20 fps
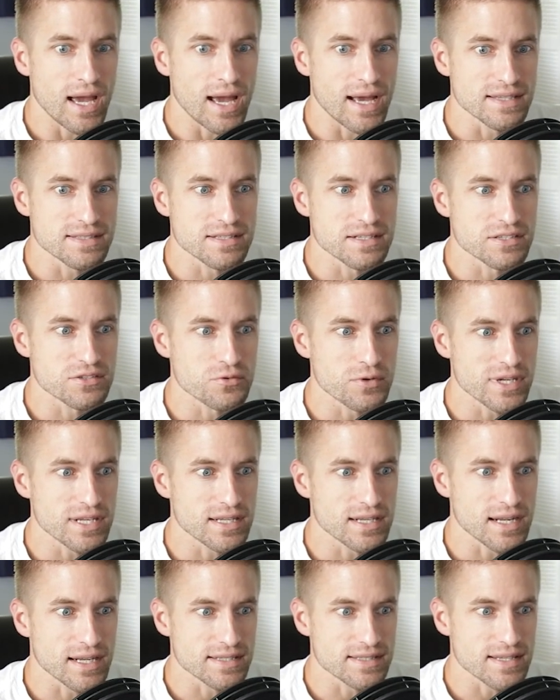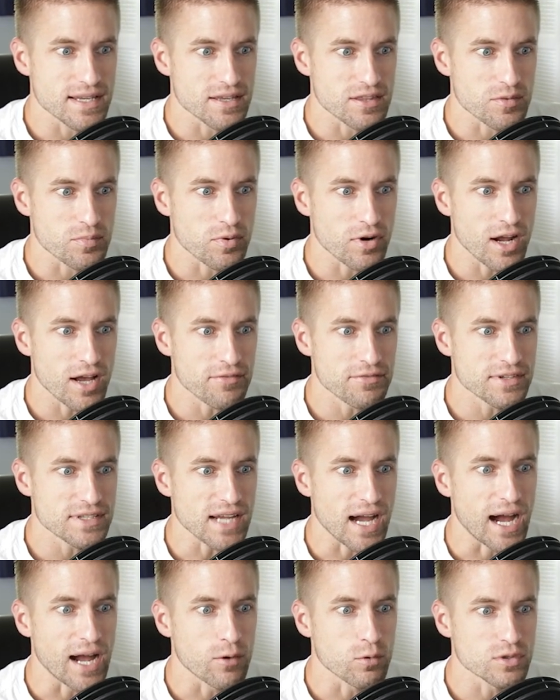As it is written in Isaiah the prophet,
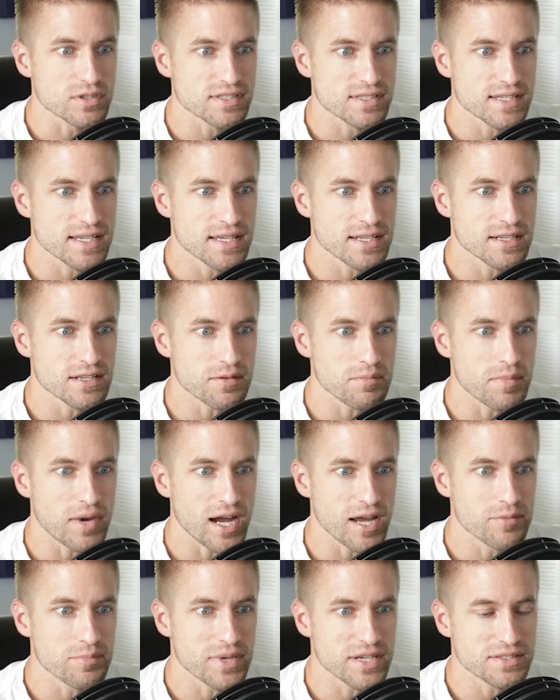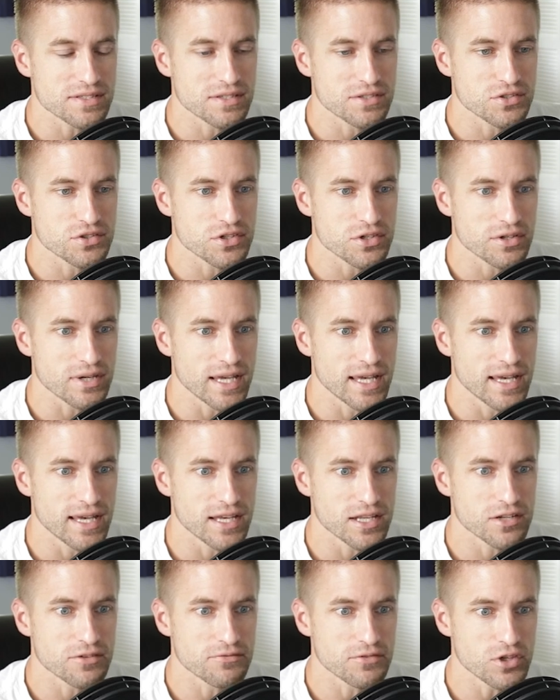I will send my messenger
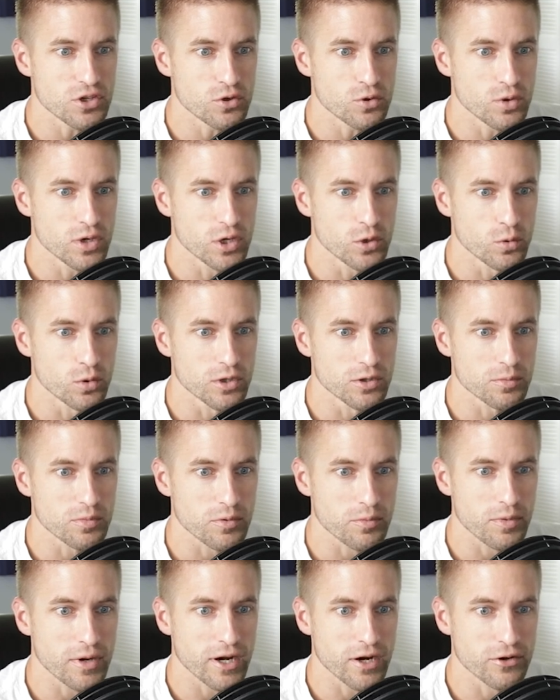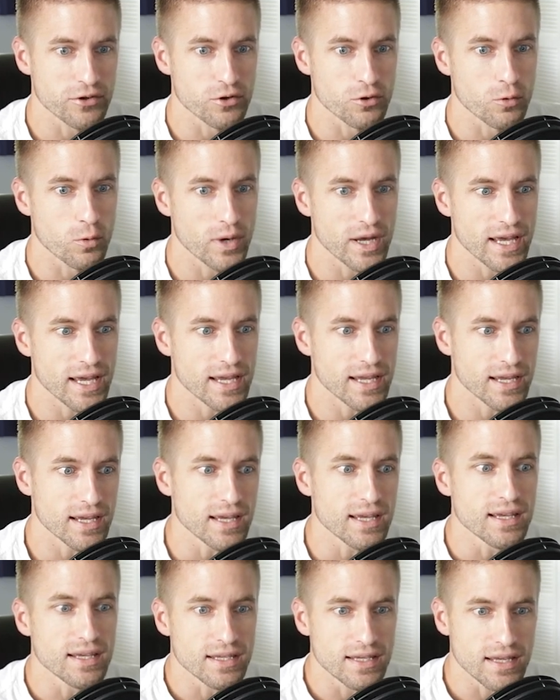ahead of you who will prepare your way.
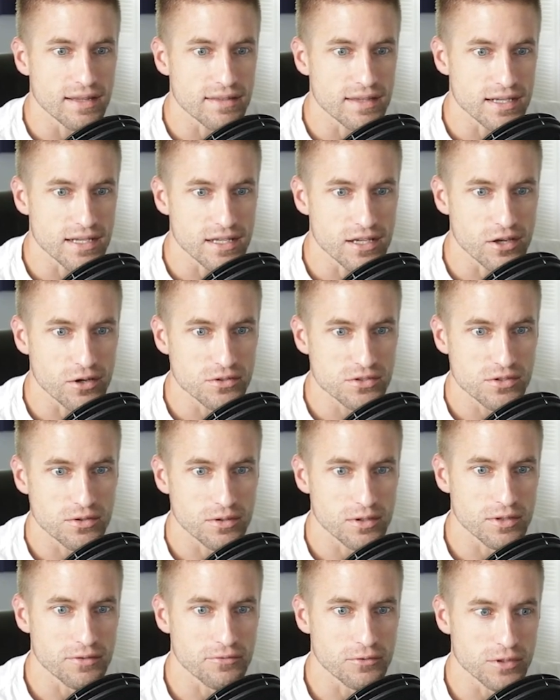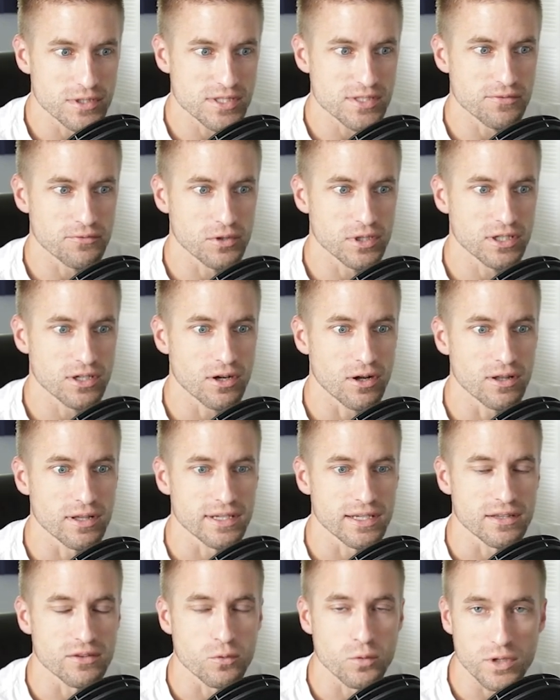And then he goes on, a voice of one
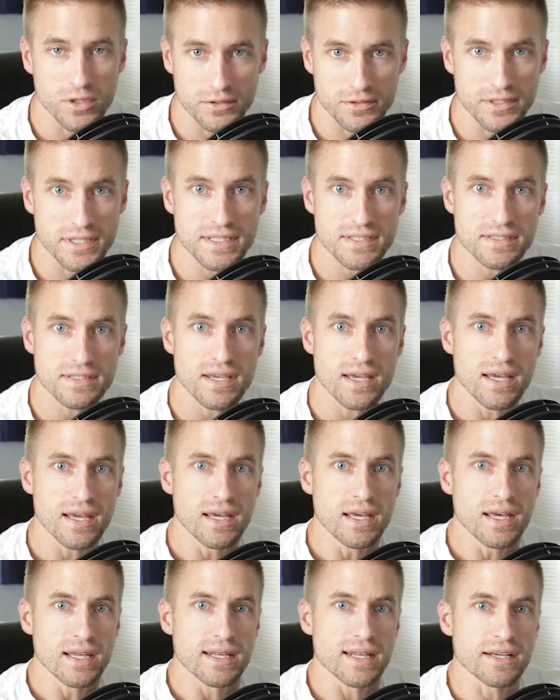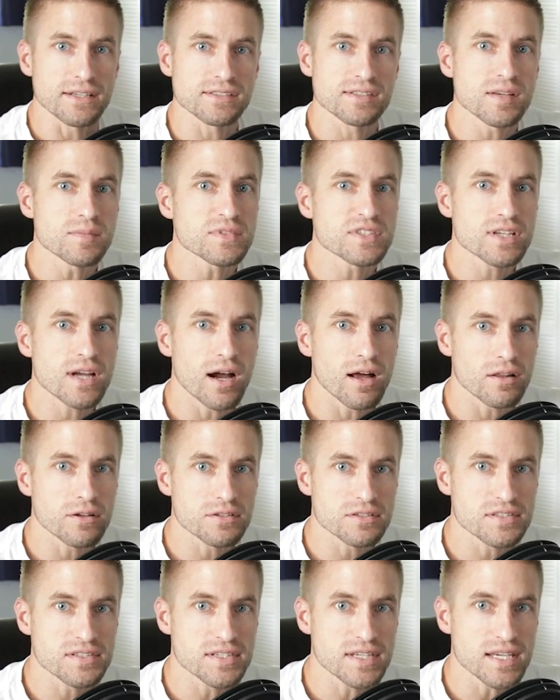calling in the wilderness. Now some
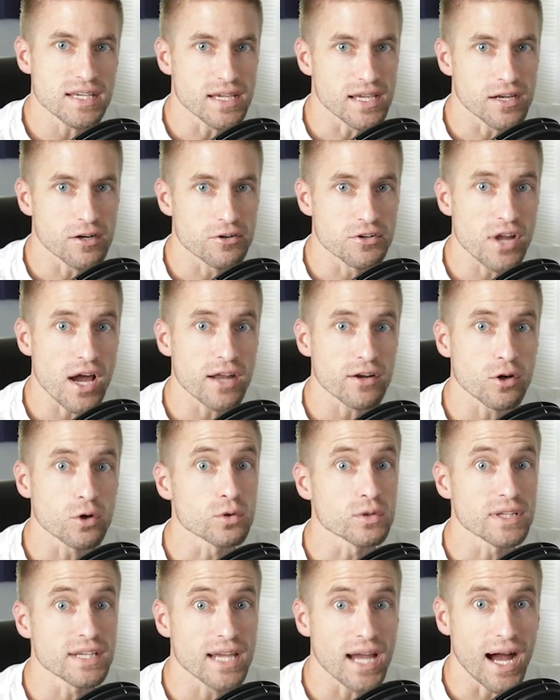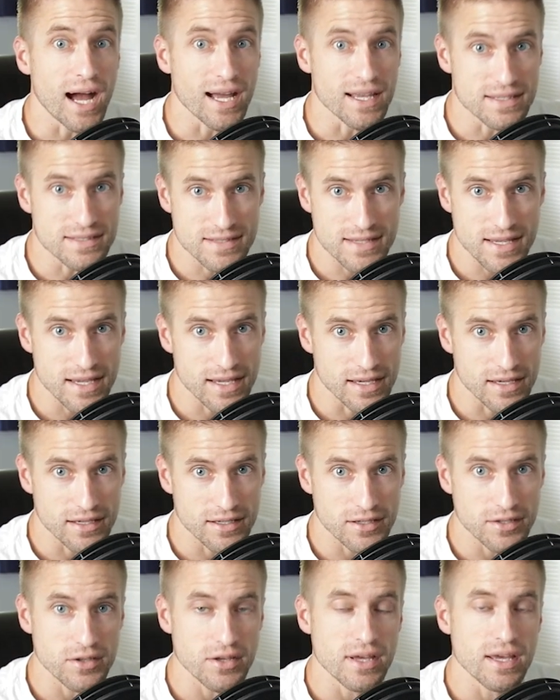scholars see here not only
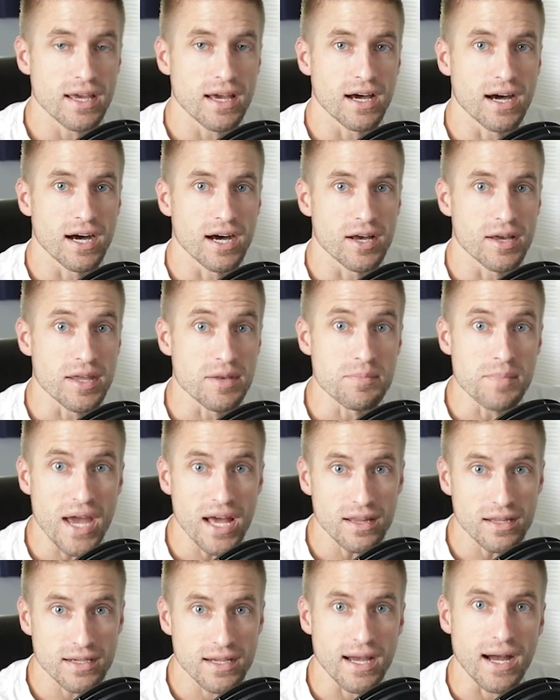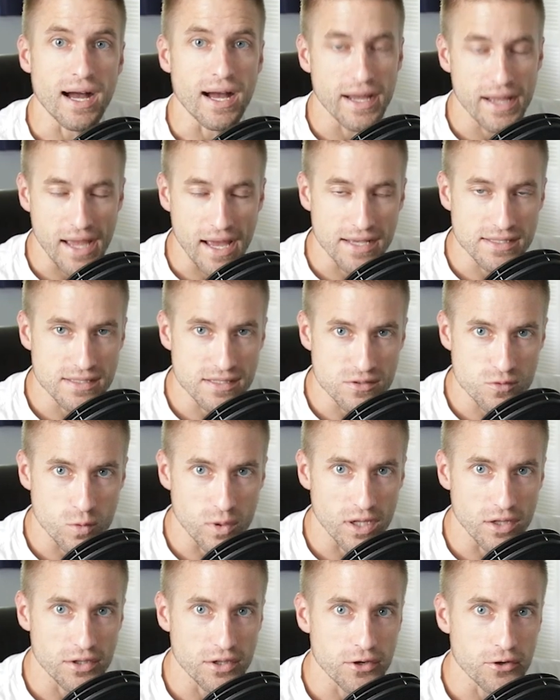Isaiah uh, and Malachi, as is
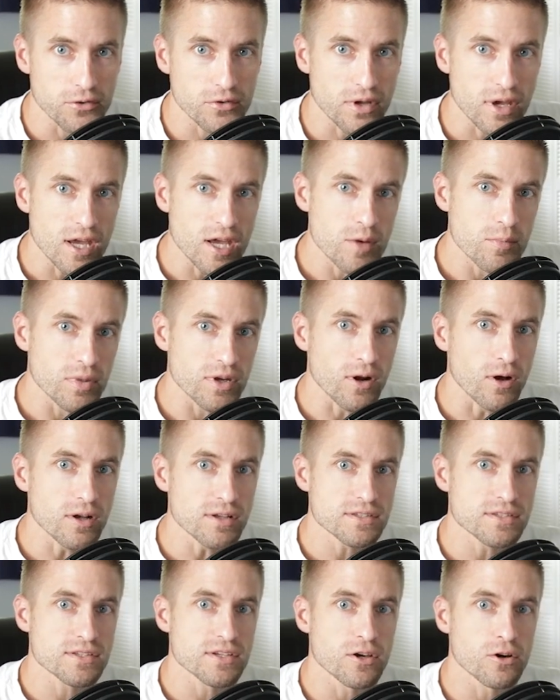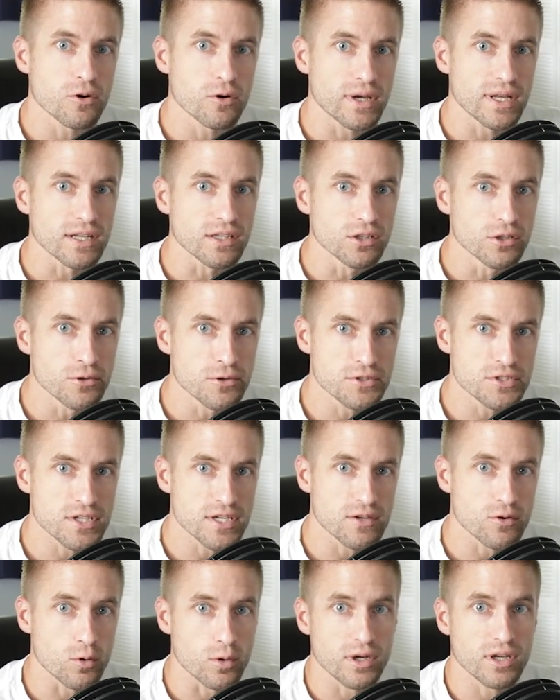well known, but also an
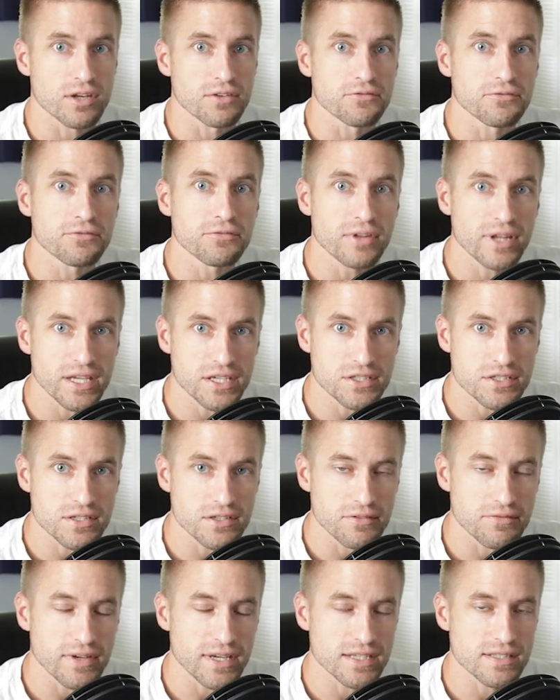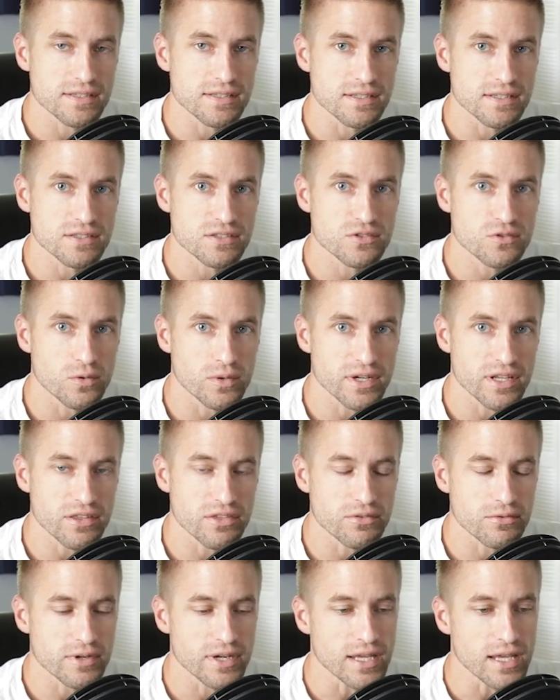allusion or a conflation of Exodus
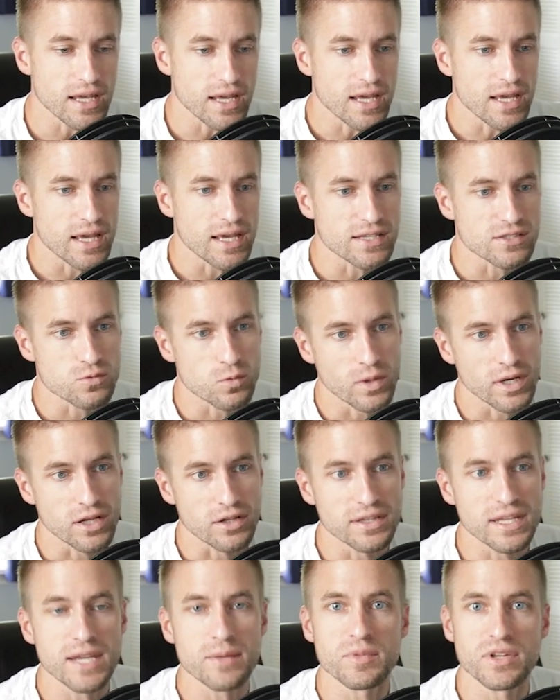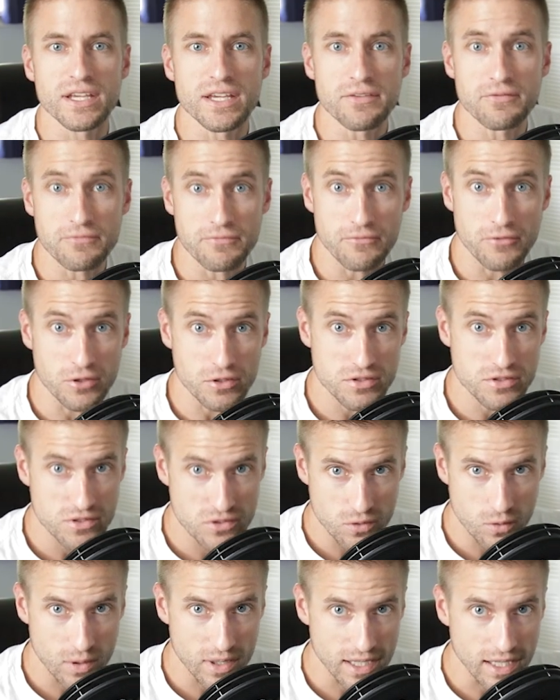twenty-three as well, namely verse
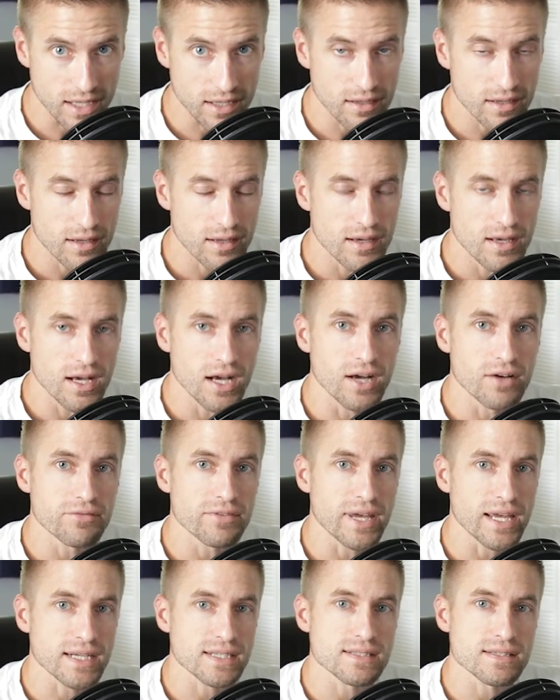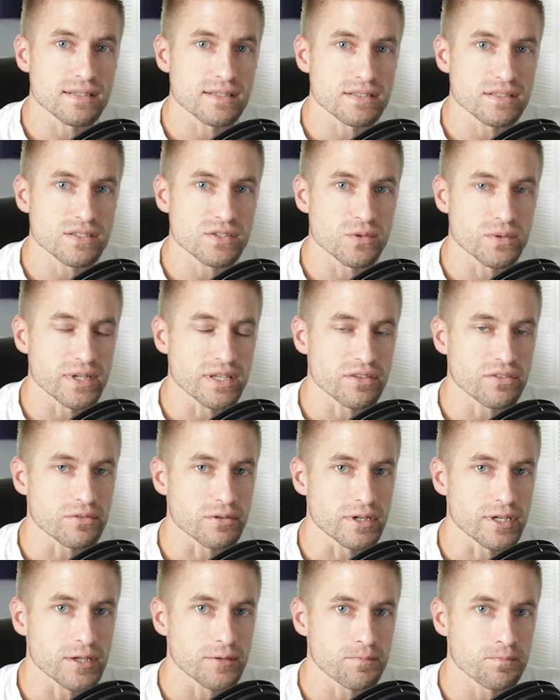twenty of Exodus
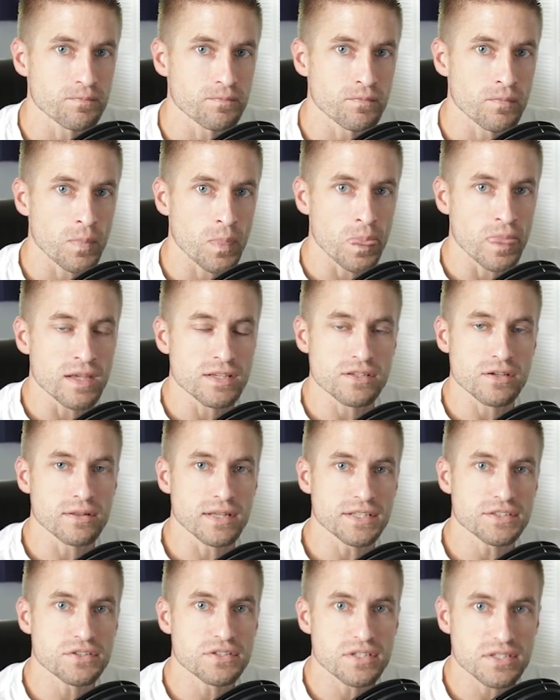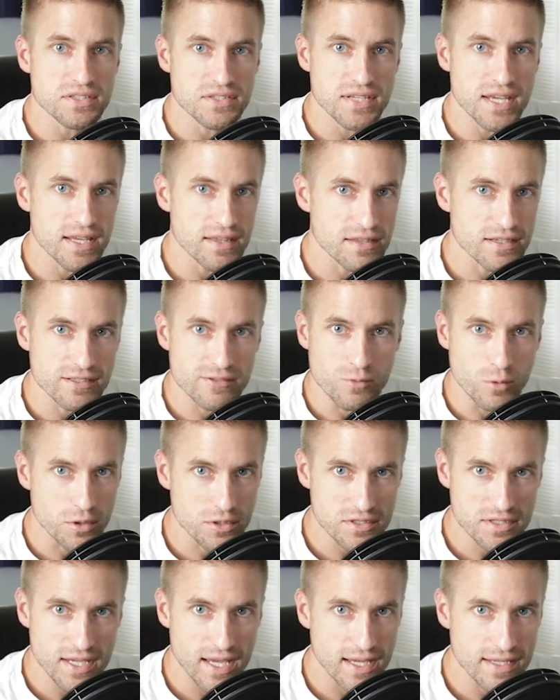twenty-three. So let's just take this
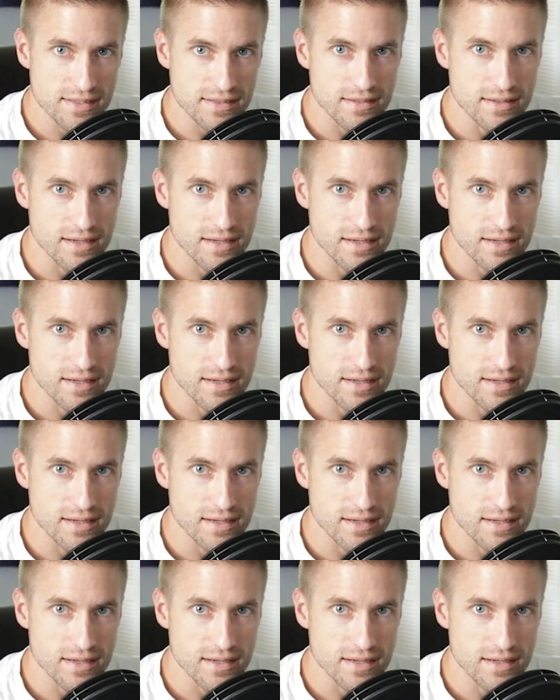worst-case